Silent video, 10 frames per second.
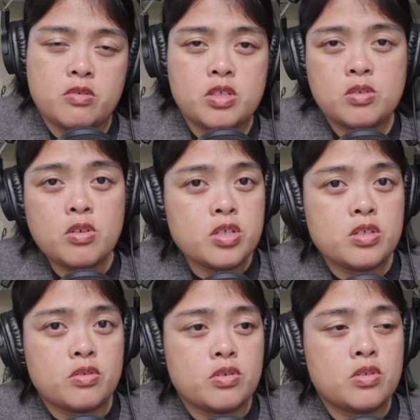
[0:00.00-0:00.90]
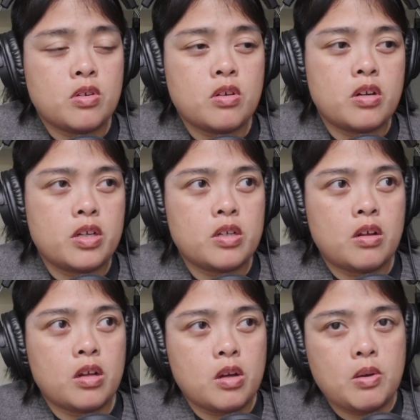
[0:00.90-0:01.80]
squeezed orange juice, or
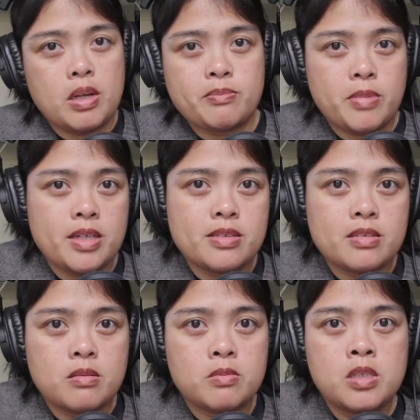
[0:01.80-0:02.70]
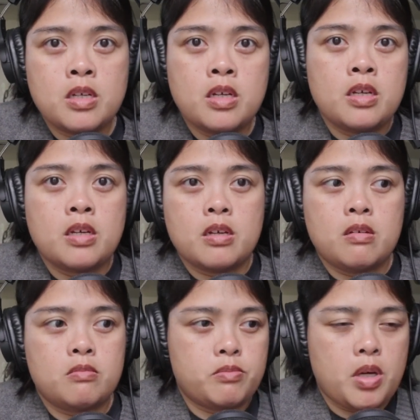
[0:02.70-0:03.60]
I'll go out and buy some
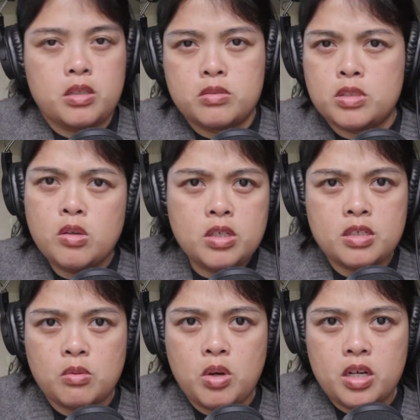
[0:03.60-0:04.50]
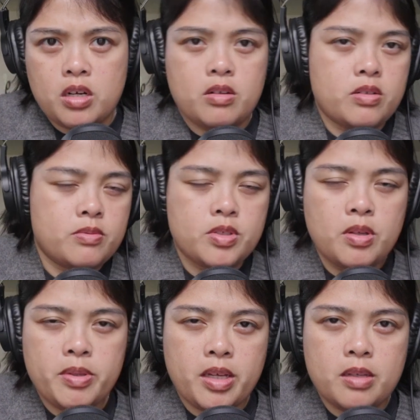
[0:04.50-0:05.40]
bottled coconut water or
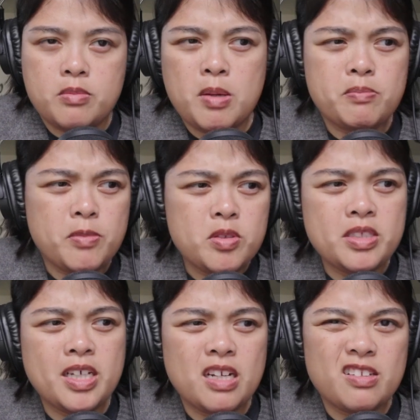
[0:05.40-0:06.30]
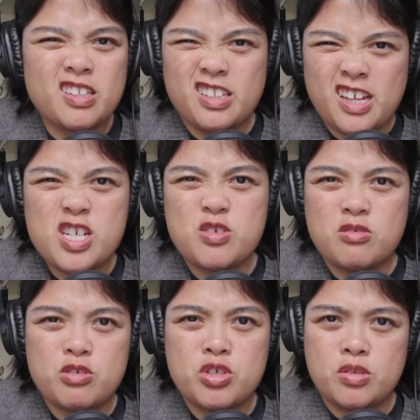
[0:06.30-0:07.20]
something. I'm mostly kind of the
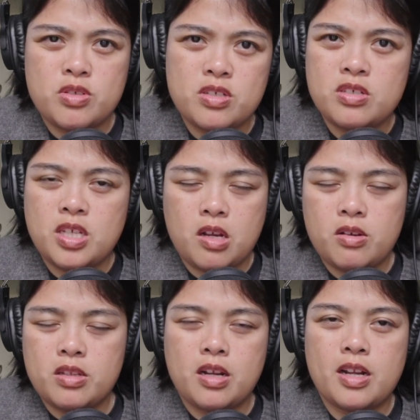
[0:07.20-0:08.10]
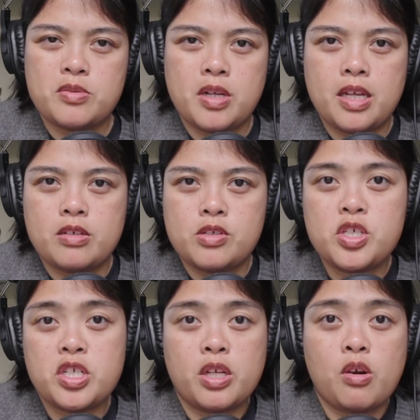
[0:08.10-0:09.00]
natural juices here and there. That's what I
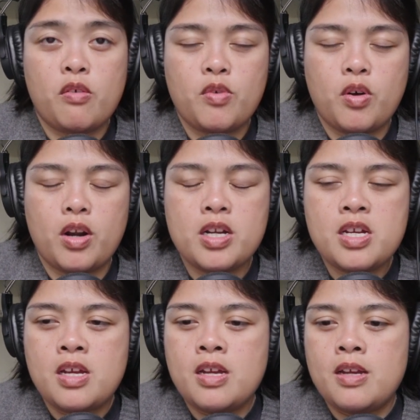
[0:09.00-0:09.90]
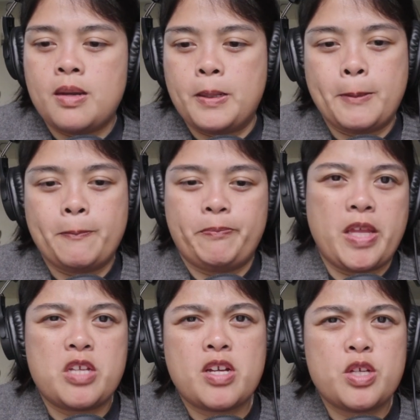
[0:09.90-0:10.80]
usually go for.
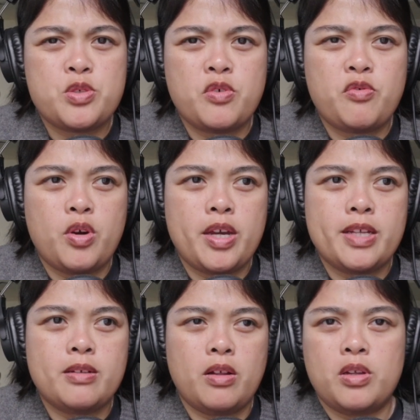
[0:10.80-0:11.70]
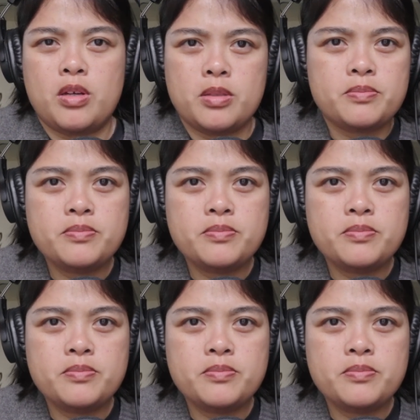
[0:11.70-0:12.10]
I try to avoid all the